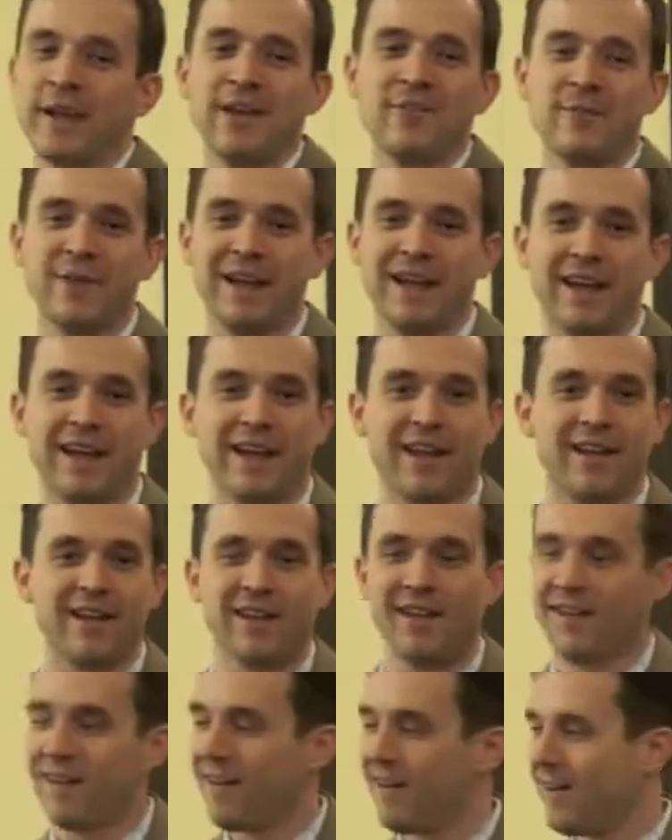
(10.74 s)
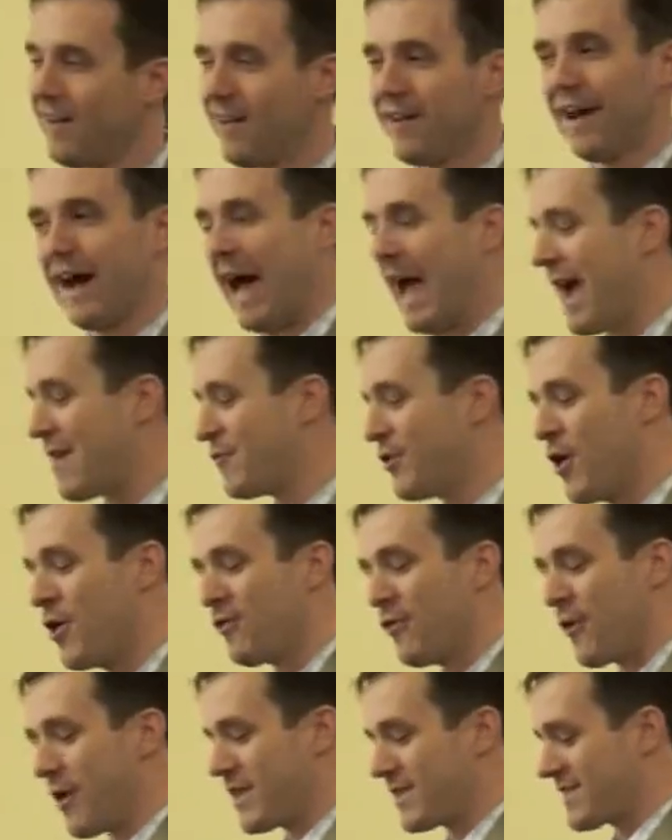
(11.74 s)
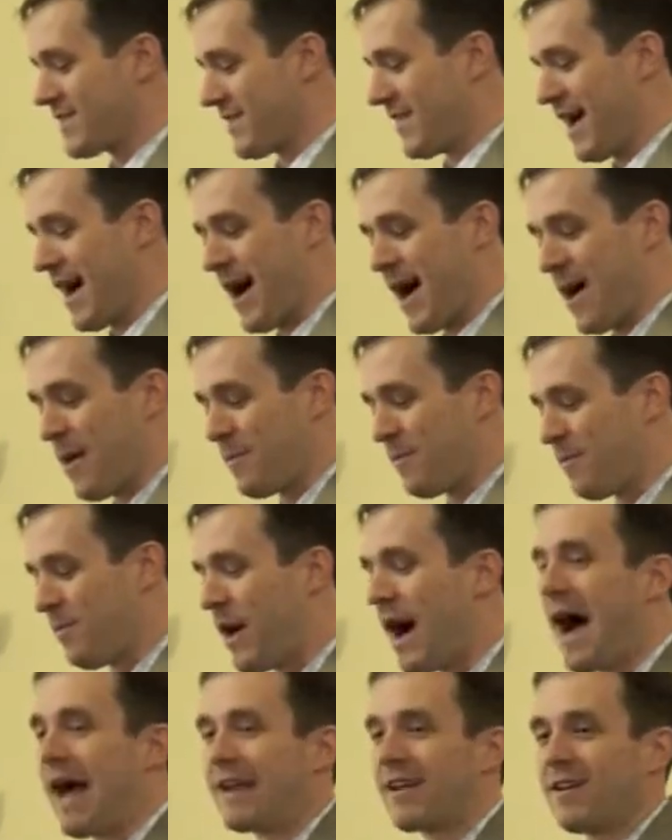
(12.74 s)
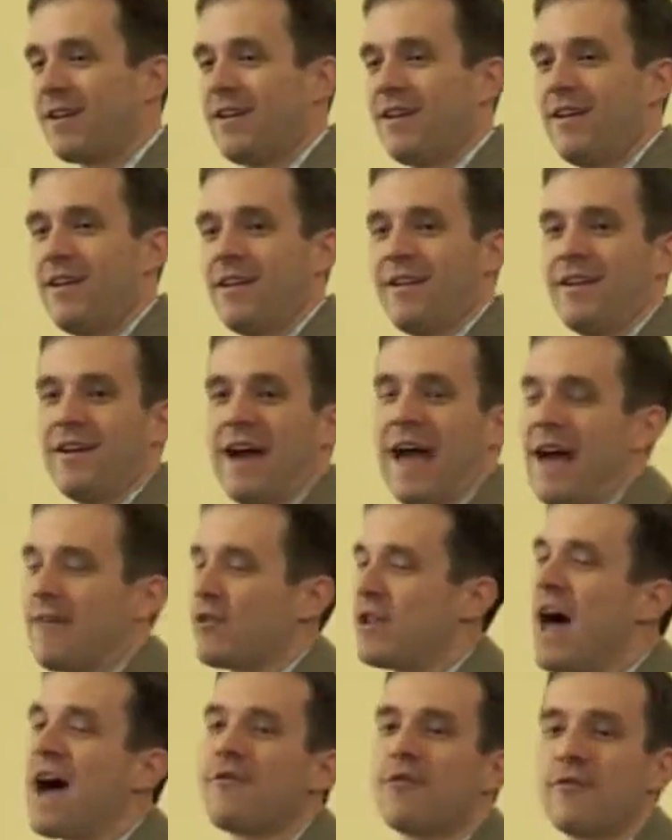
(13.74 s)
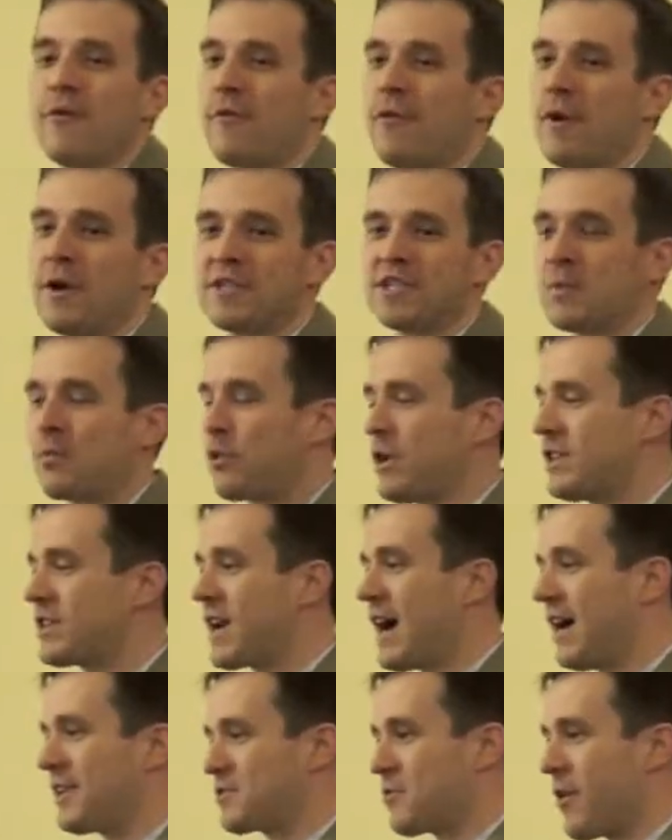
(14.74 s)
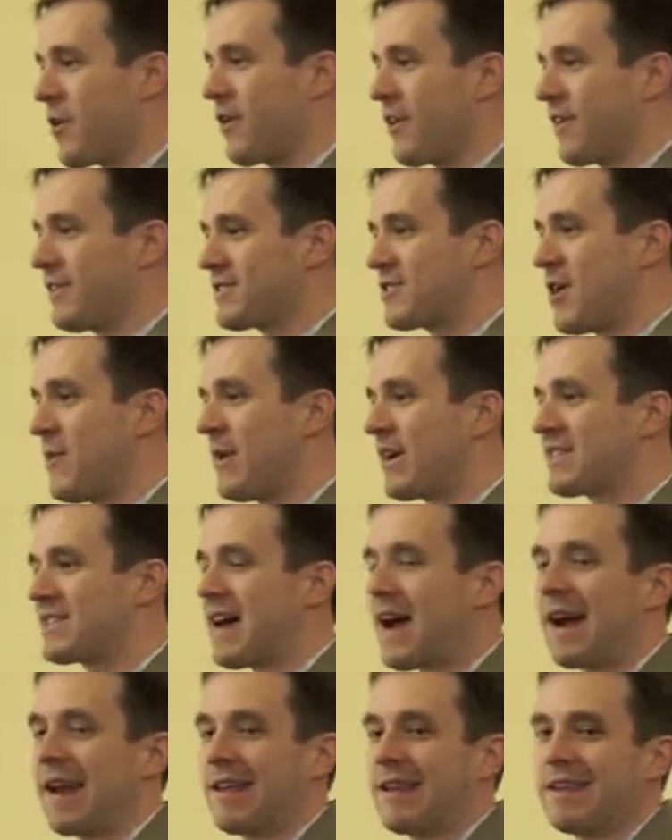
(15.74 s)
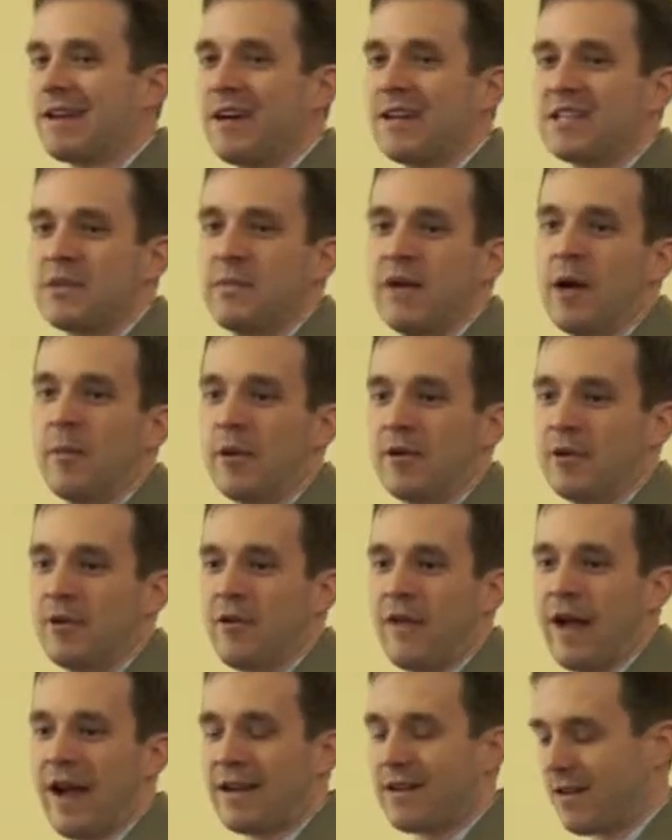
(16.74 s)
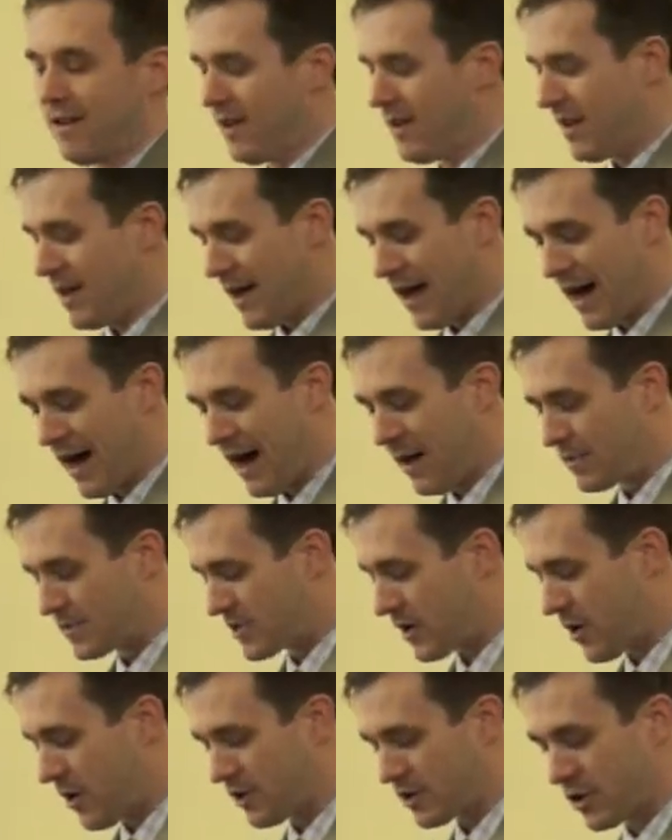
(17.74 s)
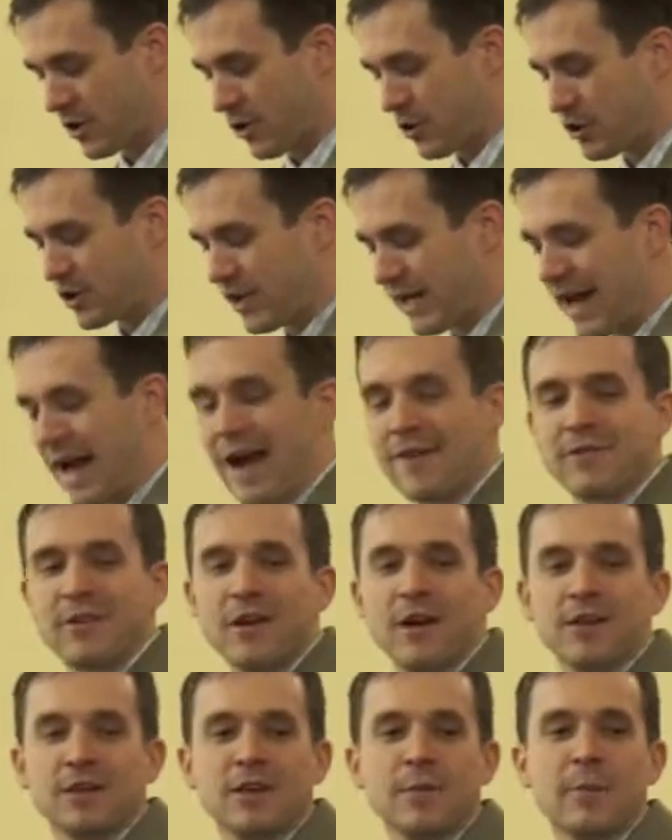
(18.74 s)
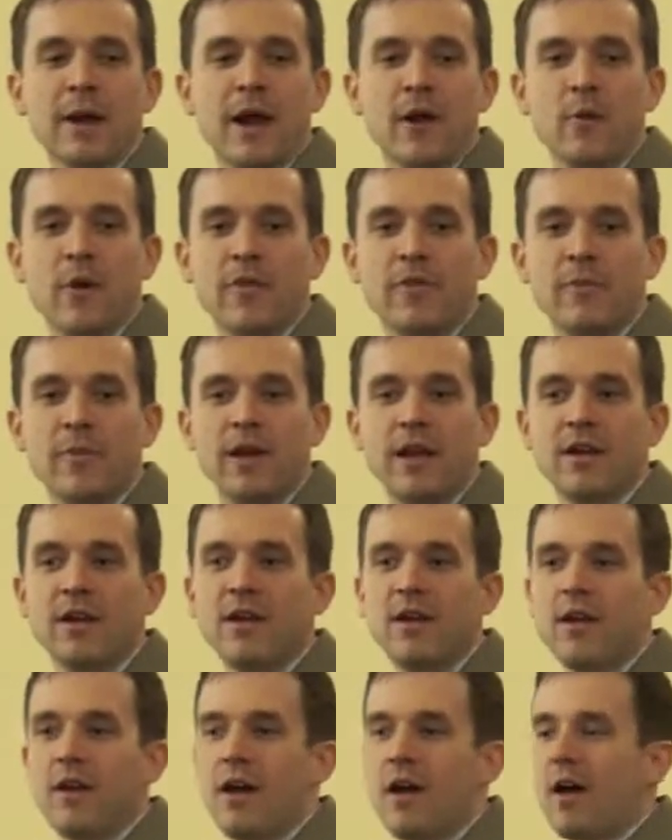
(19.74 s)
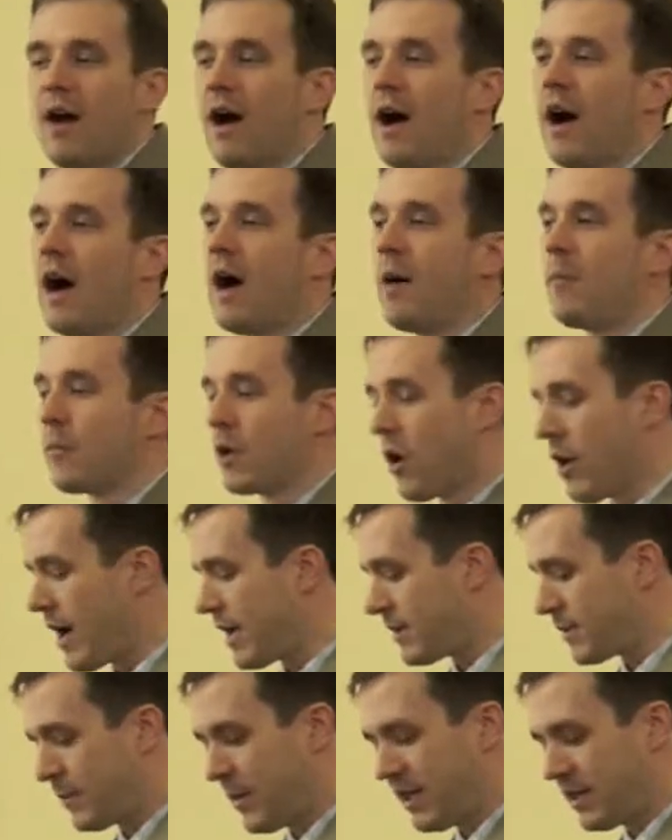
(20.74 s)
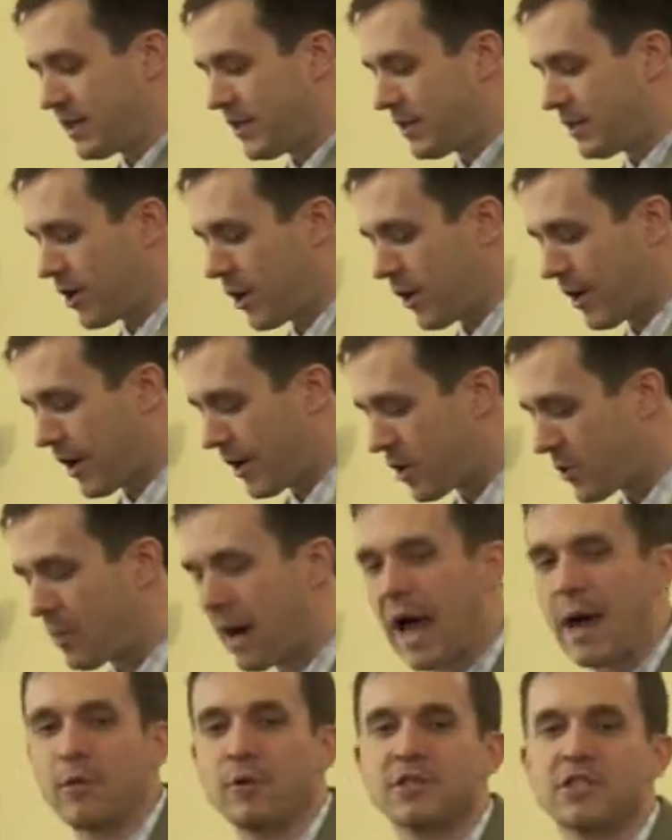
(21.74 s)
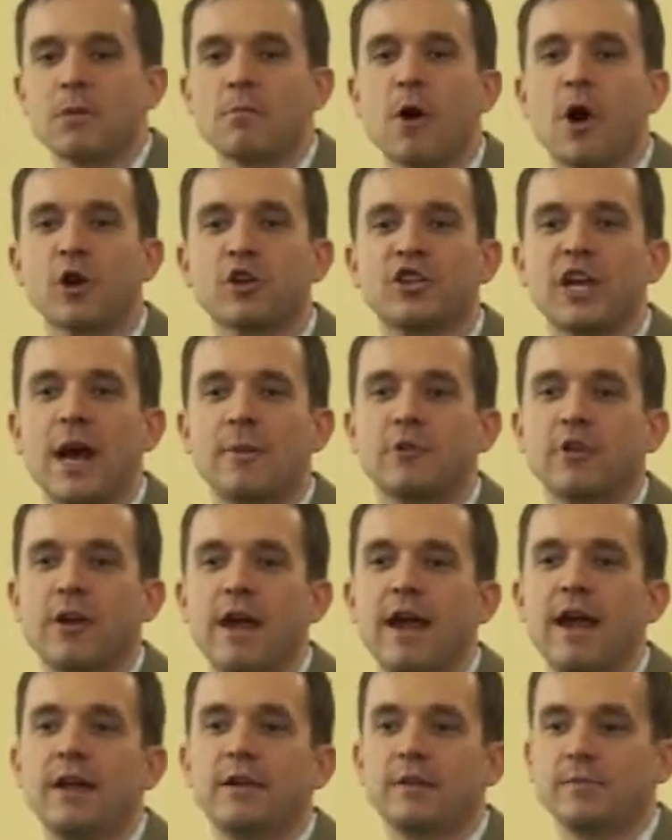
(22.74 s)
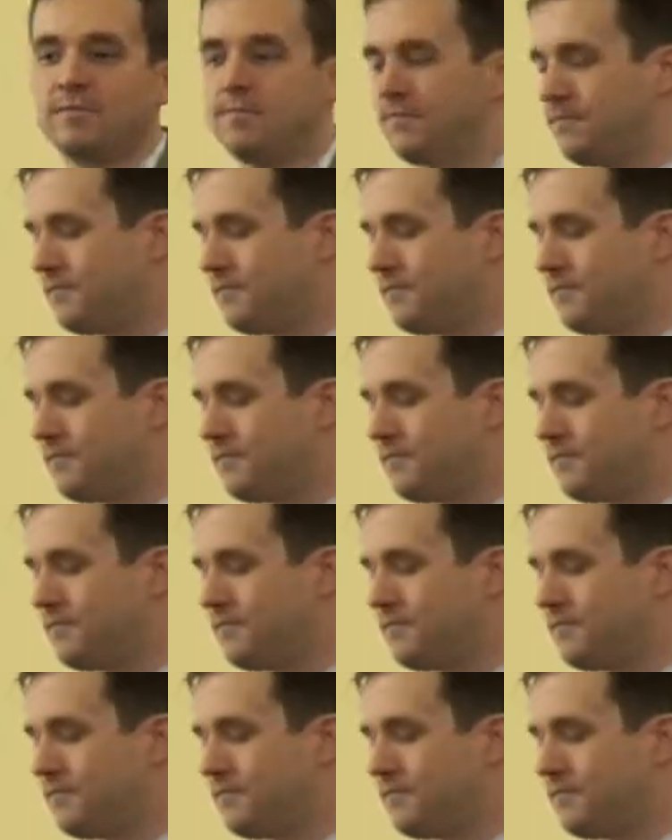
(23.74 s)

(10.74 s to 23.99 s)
forgive me again. I have no voice, but I have enough of a voice to preach God's word, and so I'm excited to be able to do that. So you're just going to have to bear with me. Go ahead and be turning your Bibles to Mark chapter 8,